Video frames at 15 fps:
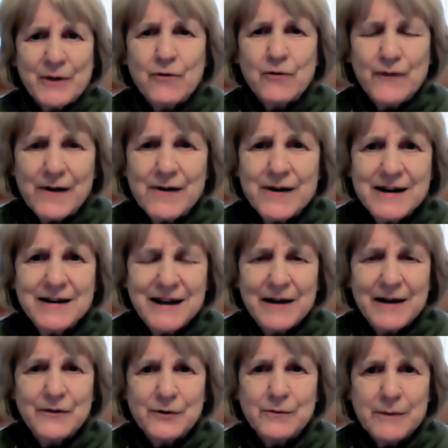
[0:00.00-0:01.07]
Ovarian
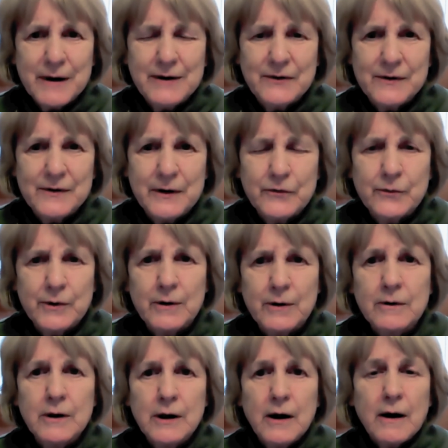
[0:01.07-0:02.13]
cancer rates in Israel
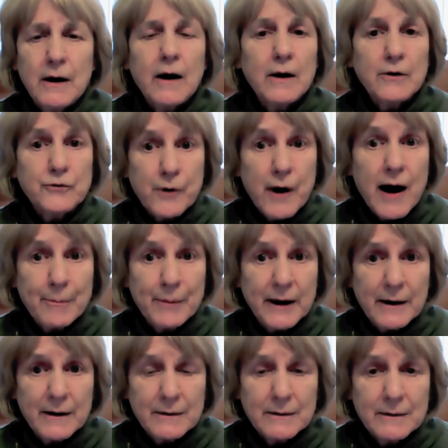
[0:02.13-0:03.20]
are dropping,